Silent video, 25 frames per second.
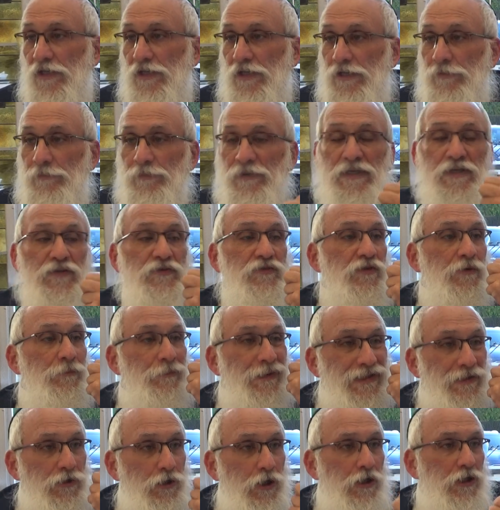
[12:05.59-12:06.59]
It means the
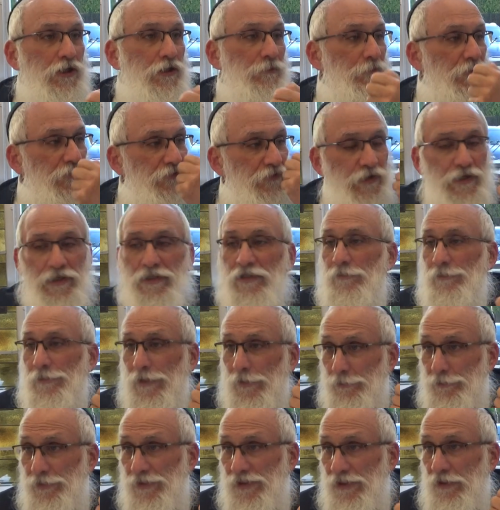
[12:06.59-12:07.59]
malachim of Elam
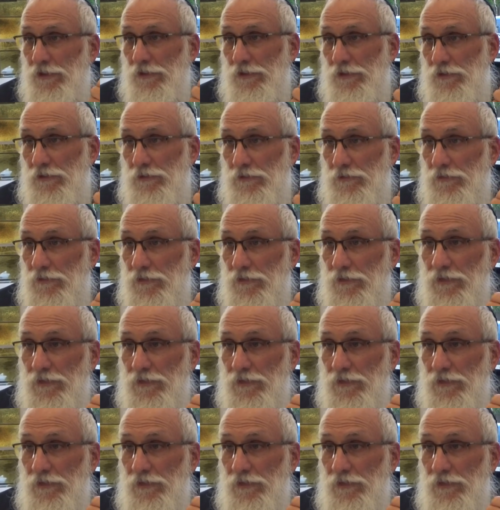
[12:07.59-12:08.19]
Abriya